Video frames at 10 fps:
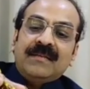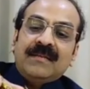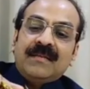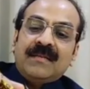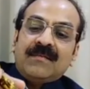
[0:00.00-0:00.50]

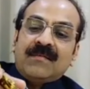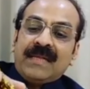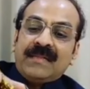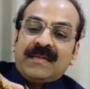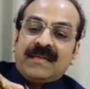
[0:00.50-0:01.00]
While the
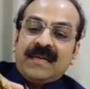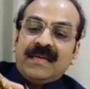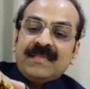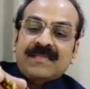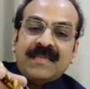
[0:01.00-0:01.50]
yeah. drill is
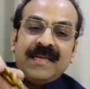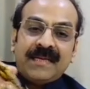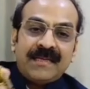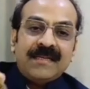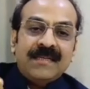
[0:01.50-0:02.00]
thick,
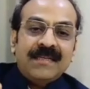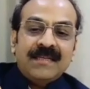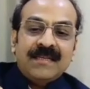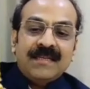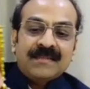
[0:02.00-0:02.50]

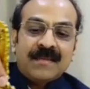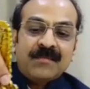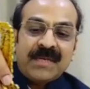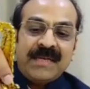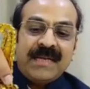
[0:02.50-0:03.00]
somebody
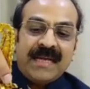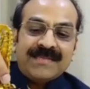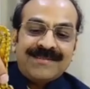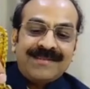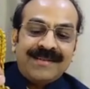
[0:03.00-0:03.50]
has
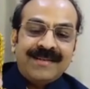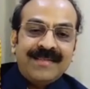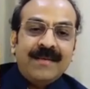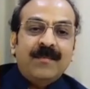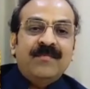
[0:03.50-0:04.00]
drilled
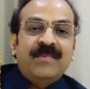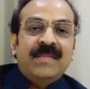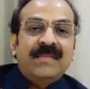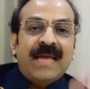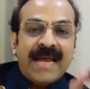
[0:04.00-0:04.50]
them with
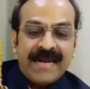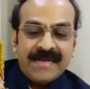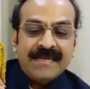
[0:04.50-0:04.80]
hand,